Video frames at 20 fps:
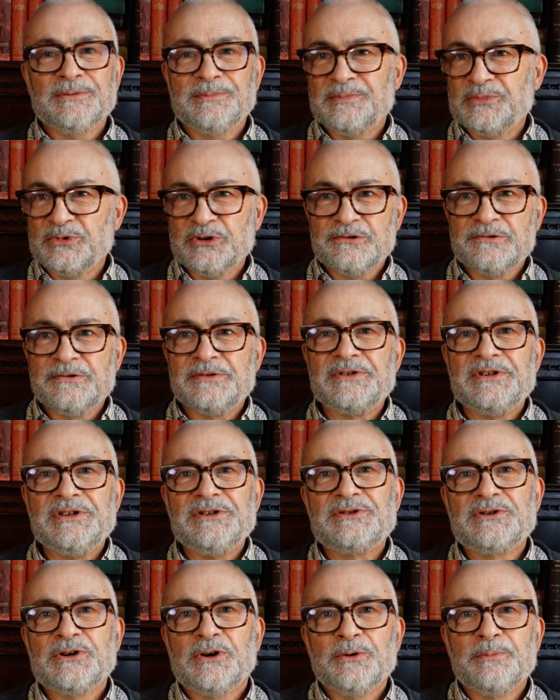
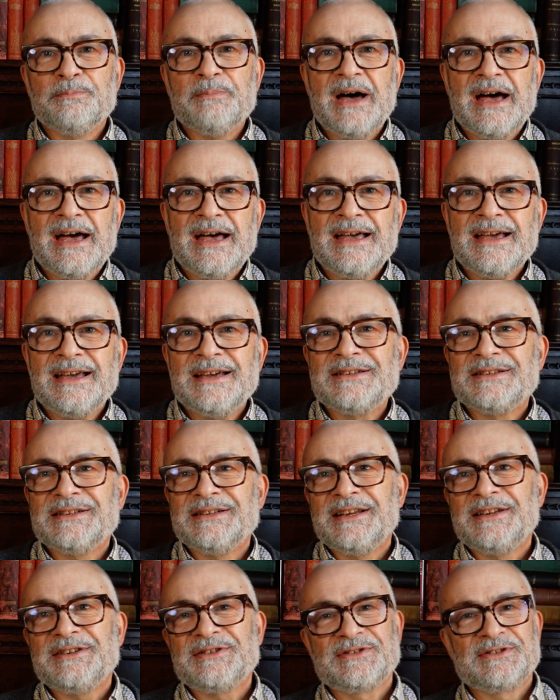Dorothy's gone mad and
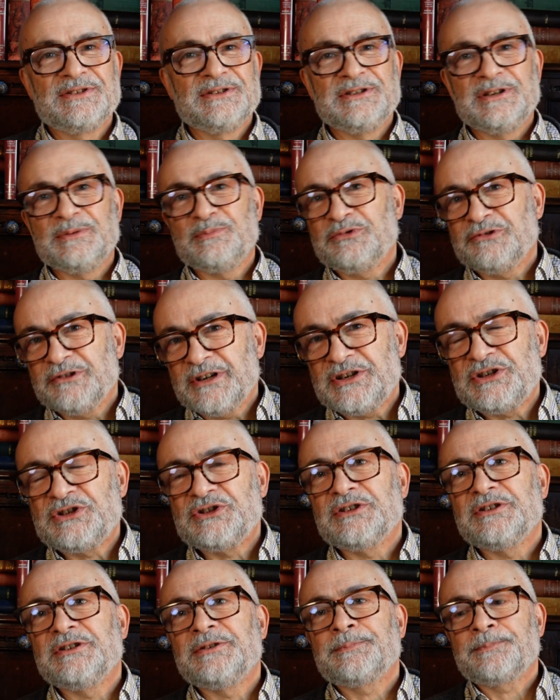it's the
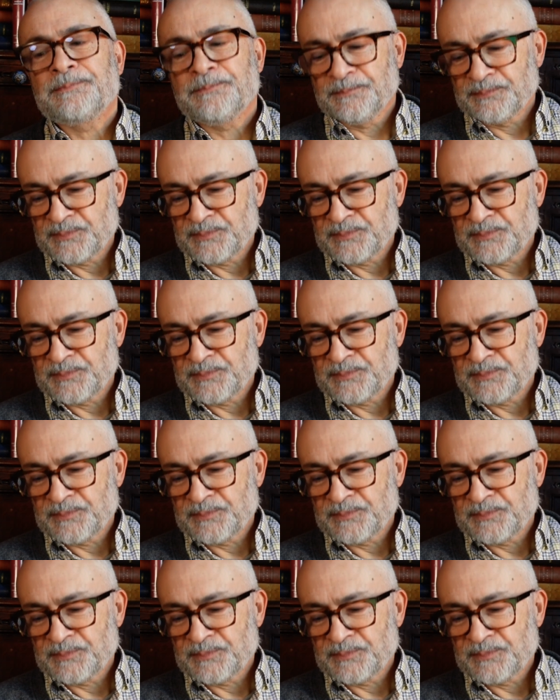Depression.